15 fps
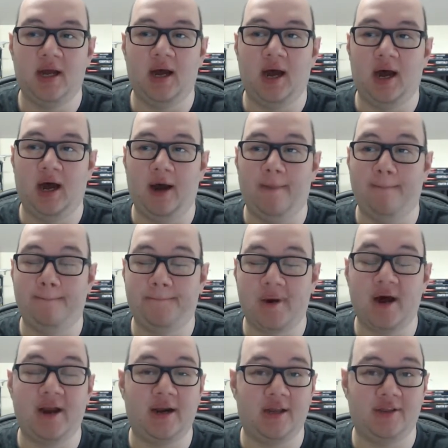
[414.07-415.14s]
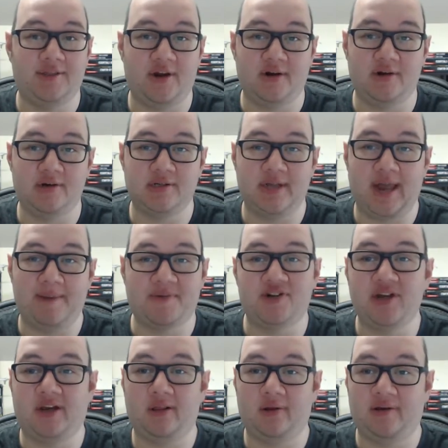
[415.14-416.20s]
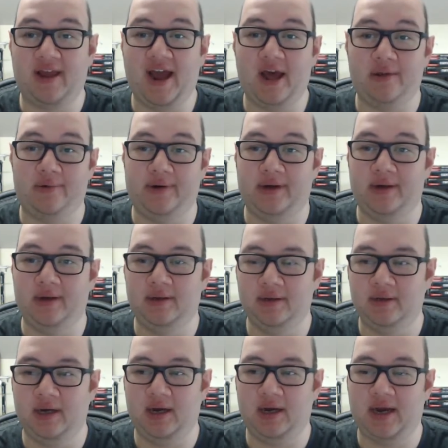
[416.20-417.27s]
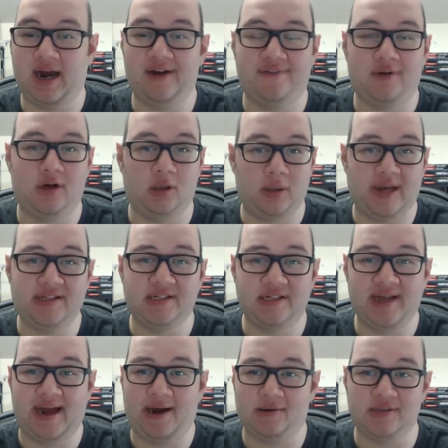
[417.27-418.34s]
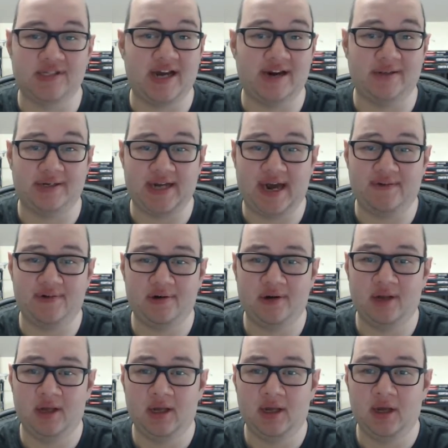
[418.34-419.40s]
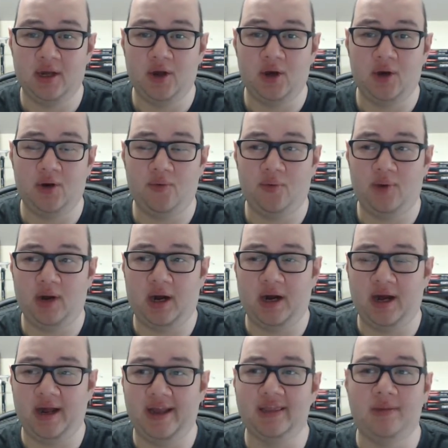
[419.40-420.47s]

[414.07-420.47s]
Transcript: But there's a particular gathering kind of collected outside of the tavern, in the